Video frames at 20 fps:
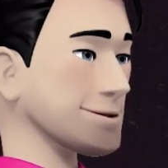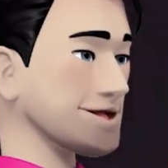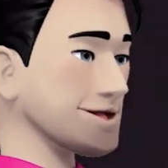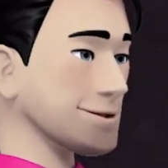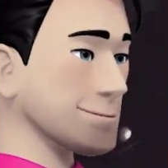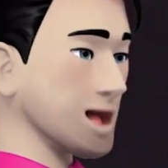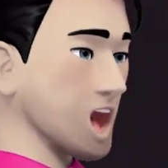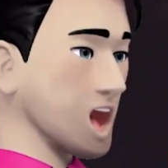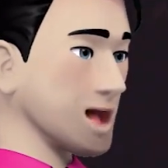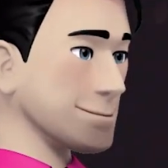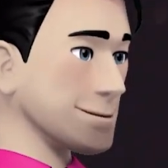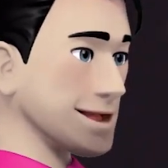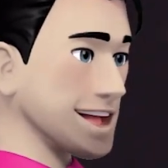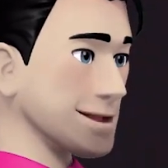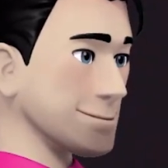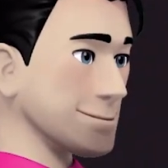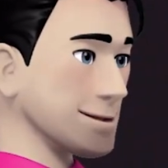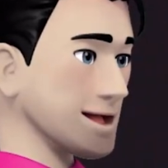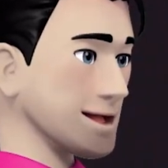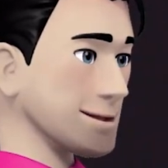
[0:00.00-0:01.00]
were getting
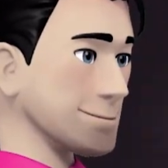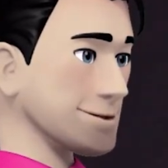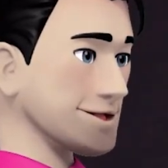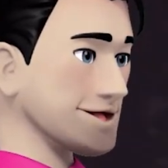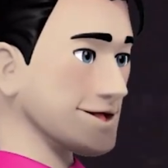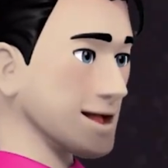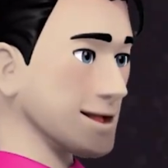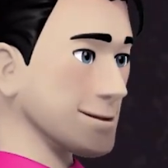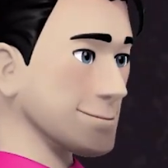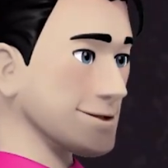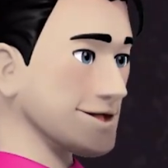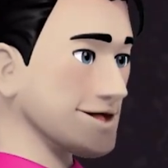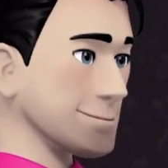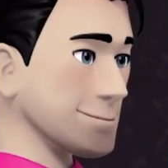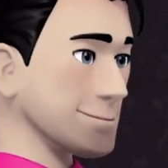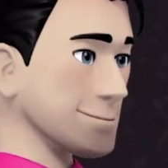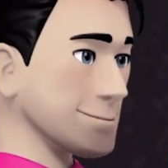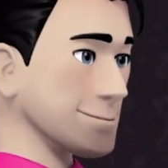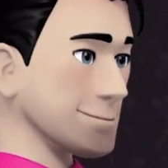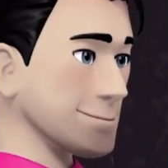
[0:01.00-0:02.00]
ready to start their
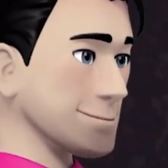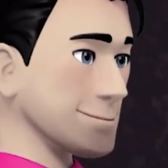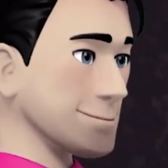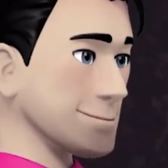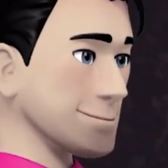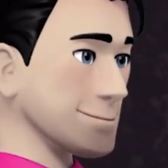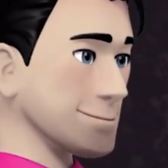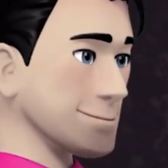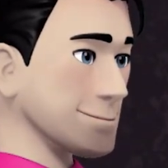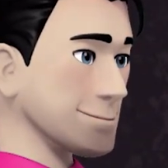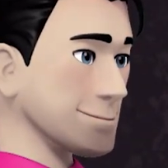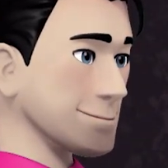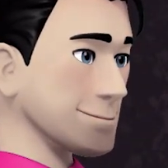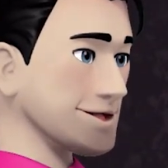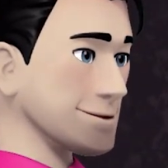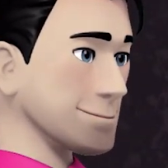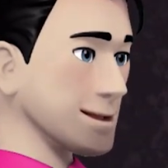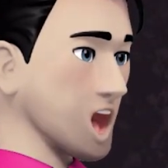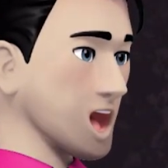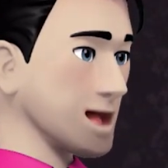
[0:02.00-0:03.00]
day.
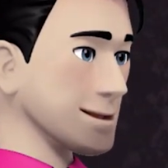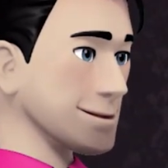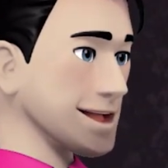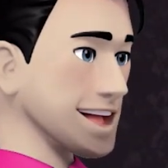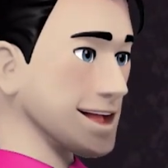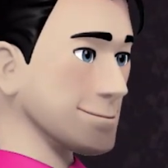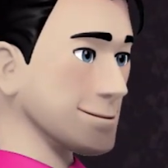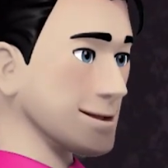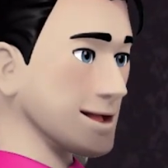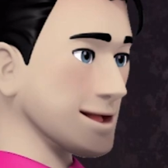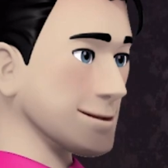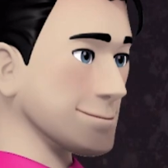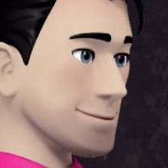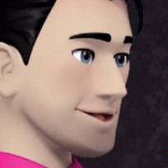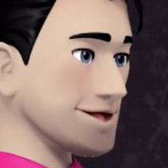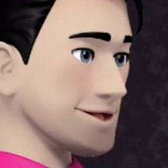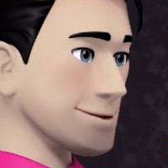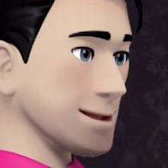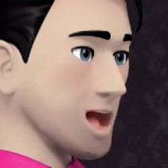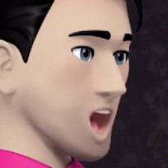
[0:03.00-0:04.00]
But how, you might
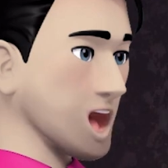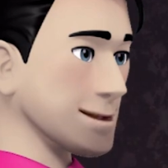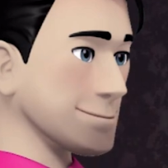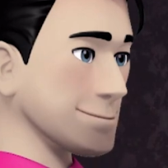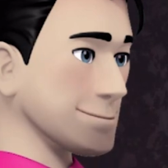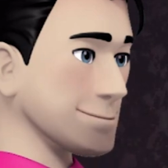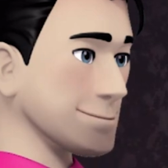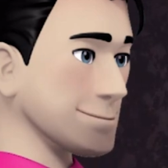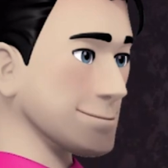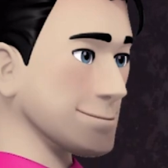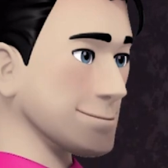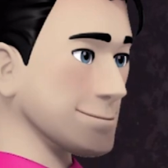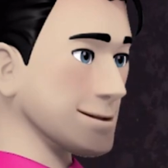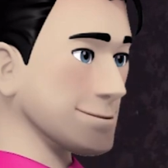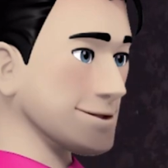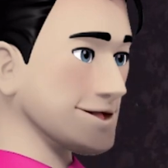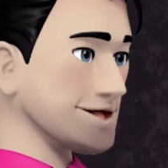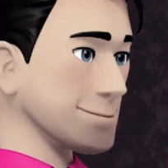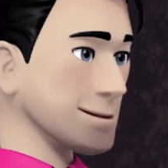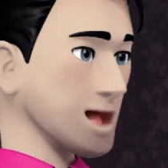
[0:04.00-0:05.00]
ask?
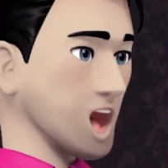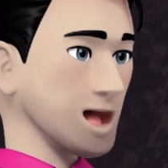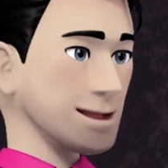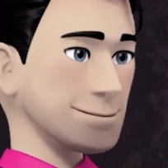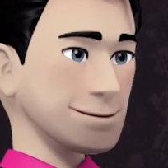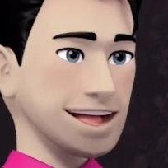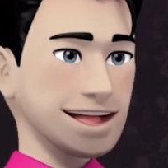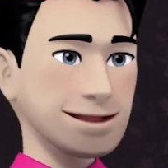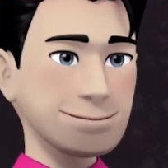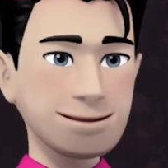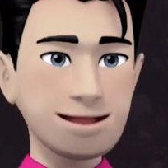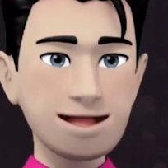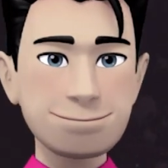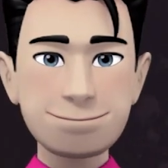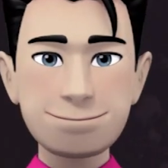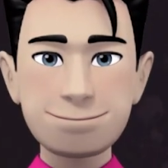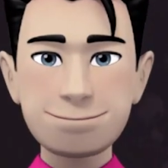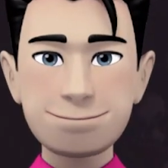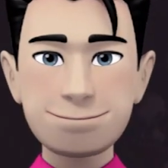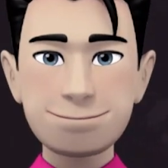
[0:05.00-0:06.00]
Well, that's a good question.
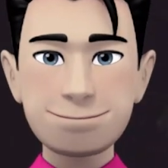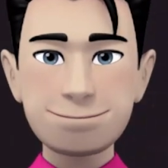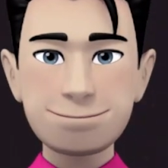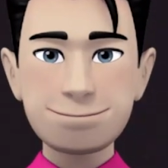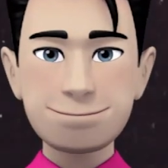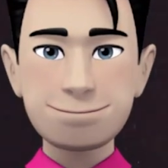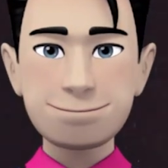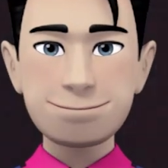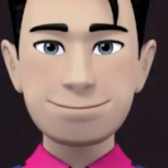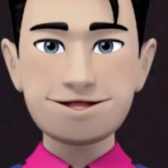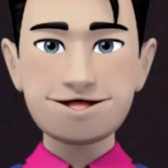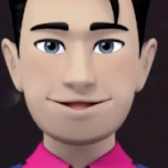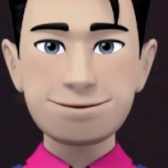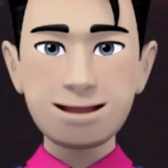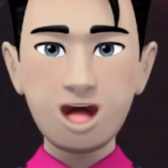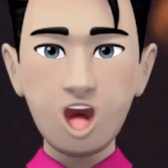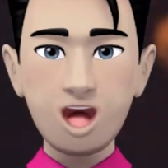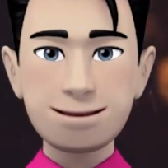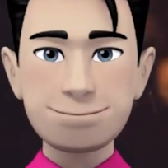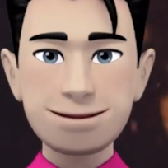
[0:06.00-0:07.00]

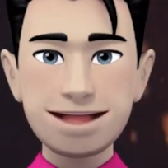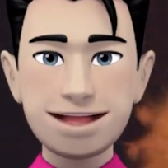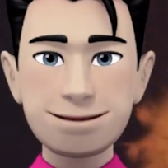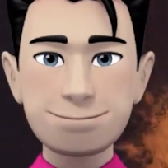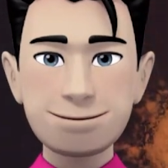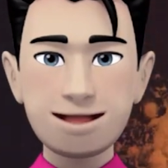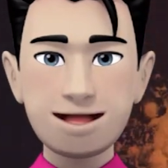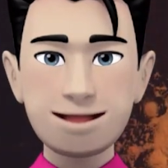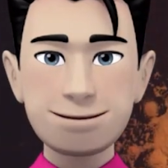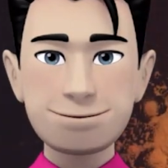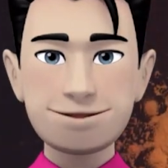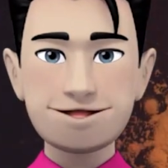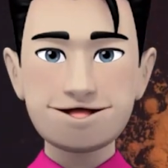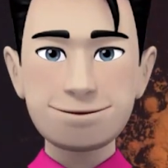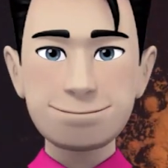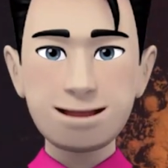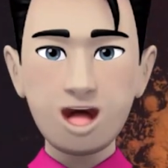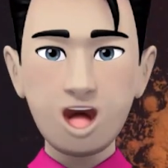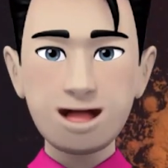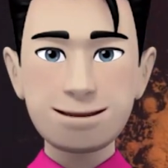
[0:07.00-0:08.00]
Rather easily,
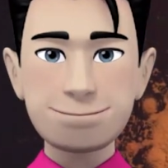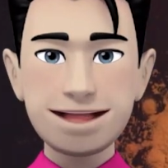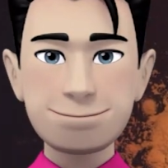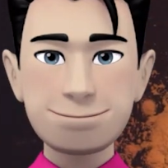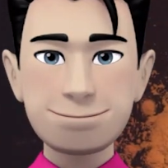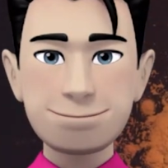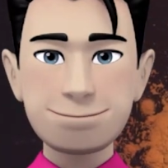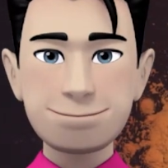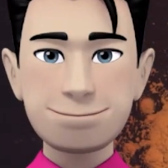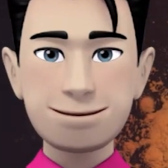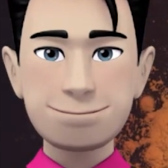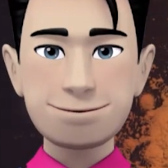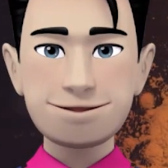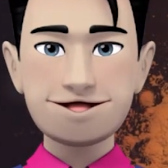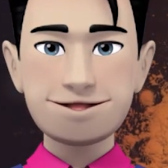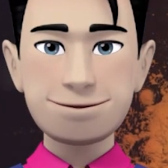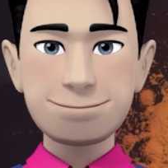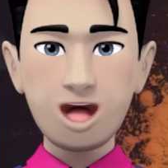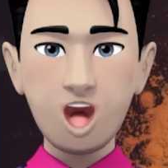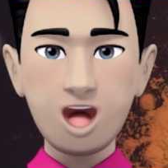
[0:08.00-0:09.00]
of course. I
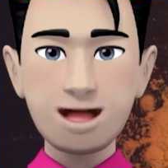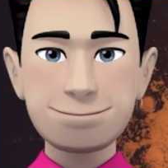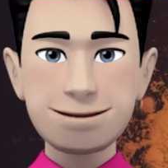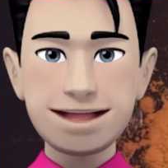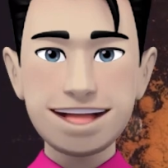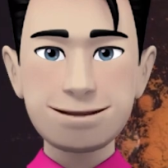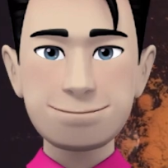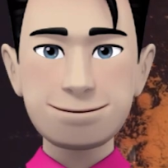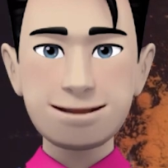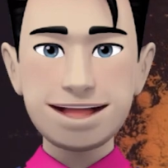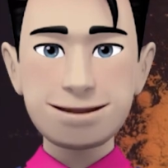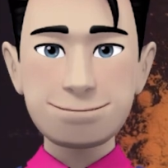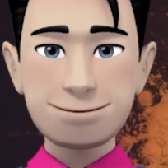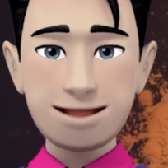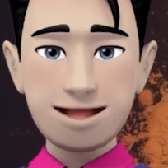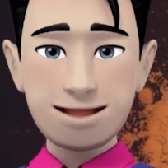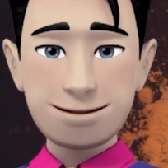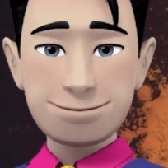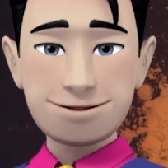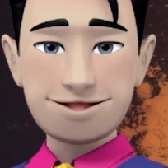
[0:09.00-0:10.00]
analyze the
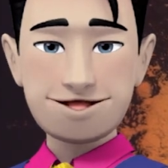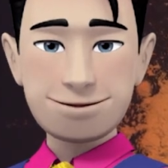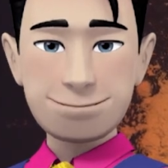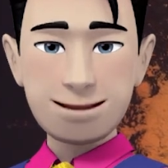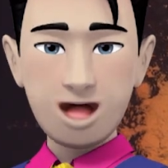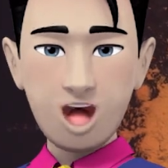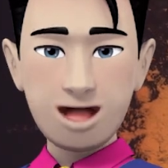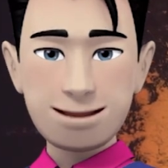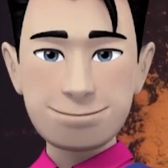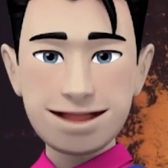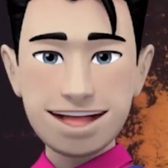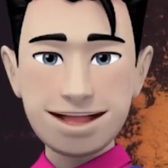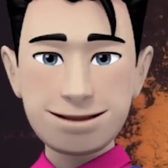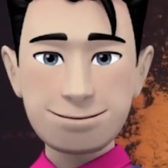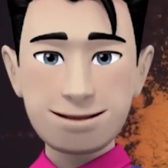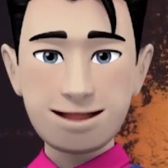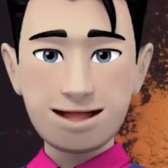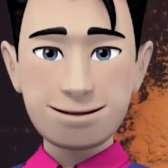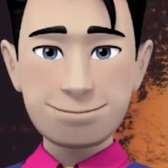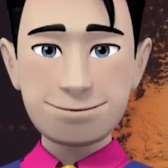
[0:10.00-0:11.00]
specific behaviors
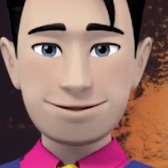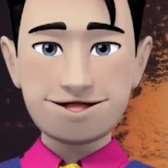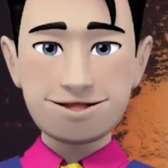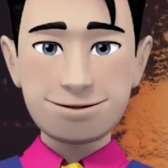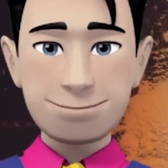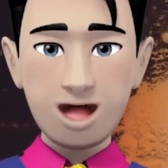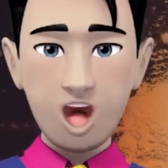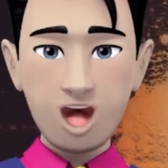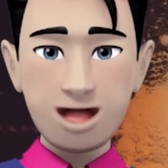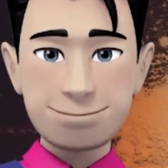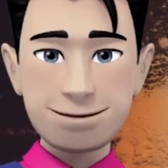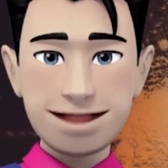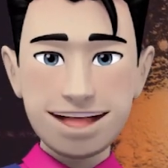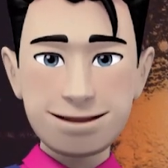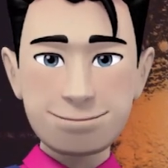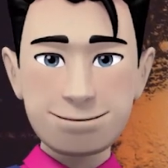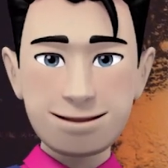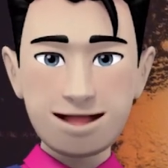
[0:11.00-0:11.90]
of my customers.